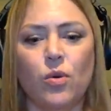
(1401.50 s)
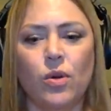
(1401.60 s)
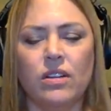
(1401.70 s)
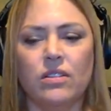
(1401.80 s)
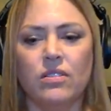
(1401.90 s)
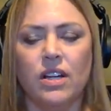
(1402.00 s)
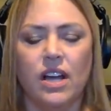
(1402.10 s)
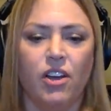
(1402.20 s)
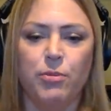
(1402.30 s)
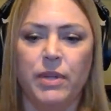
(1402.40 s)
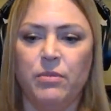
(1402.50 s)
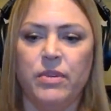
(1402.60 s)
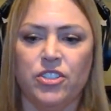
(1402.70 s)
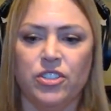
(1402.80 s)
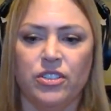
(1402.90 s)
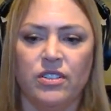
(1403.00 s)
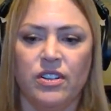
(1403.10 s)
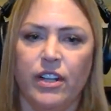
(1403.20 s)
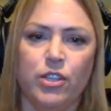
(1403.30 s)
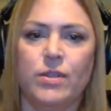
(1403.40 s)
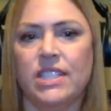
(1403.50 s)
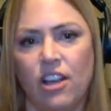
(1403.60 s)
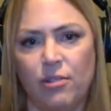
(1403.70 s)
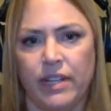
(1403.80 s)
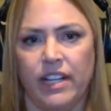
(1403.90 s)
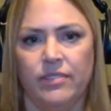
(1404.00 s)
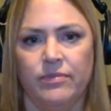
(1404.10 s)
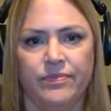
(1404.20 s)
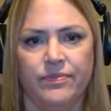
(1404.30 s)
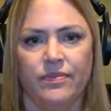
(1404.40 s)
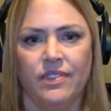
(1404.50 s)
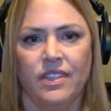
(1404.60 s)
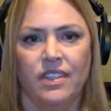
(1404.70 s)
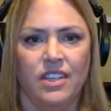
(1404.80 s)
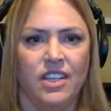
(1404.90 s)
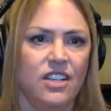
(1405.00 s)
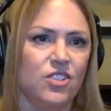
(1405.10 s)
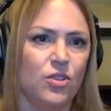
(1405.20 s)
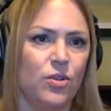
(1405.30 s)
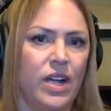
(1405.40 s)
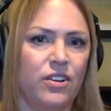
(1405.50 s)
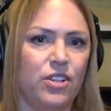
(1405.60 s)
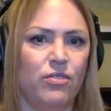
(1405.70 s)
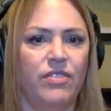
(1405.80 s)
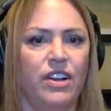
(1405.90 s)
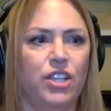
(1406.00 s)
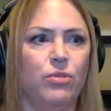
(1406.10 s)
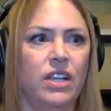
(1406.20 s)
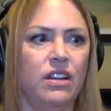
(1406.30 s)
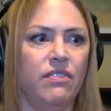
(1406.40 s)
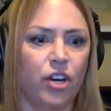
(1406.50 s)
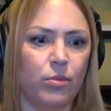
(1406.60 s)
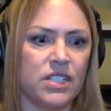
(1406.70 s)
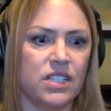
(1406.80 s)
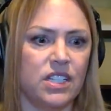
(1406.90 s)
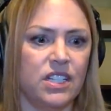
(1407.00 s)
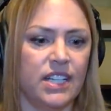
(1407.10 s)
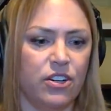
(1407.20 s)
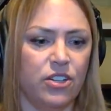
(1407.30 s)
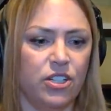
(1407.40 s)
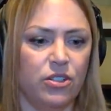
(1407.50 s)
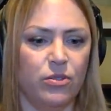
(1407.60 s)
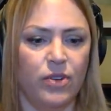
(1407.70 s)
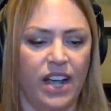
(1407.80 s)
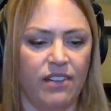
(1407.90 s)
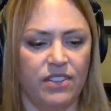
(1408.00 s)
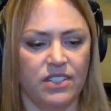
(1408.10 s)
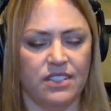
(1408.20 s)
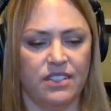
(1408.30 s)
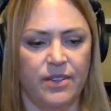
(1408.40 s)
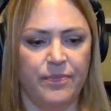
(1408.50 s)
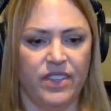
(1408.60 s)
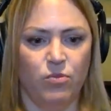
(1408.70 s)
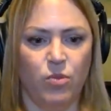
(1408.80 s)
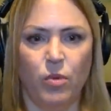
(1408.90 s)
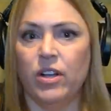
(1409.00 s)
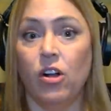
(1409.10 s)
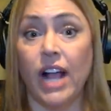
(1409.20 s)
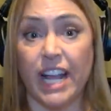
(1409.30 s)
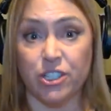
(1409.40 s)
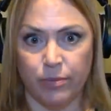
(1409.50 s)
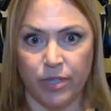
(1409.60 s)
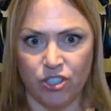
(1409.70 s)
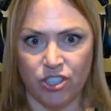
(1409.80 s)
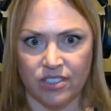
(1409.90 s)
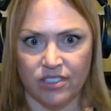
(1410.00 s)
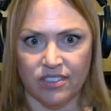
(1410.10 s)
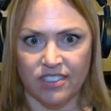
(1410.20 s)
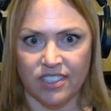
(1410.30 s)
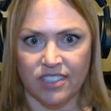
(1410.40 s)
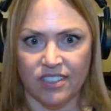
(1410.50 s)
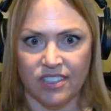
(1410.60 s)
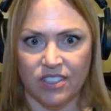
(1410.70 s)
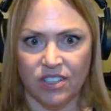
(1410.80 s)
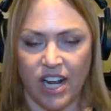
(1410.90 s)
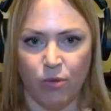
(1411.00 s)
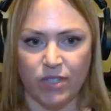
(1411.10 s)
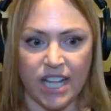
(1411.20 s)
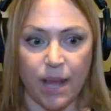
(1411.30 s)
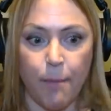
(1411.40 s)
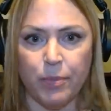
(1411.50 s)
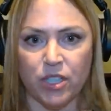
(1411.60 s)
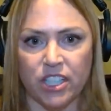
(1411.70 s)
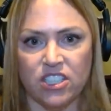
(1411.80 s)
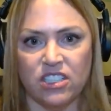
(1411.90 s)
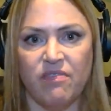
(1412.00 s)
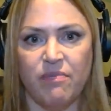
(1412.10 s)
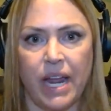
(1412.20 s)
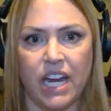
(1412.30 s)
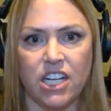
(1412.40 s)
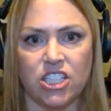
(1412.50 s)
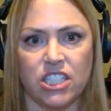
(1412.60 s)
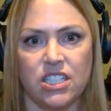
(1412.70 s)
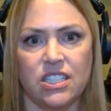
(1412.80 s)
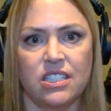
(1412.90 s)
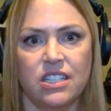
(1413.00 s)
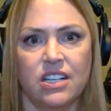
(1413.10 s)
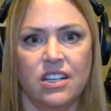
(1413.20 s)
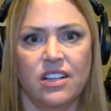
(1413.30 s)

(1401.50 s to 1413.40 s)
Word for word: so a health plan measure evaluates a health plan. And so, how do you evaluate a pharmacy and how do you have this, what we call attribution? Right. What's that population of patients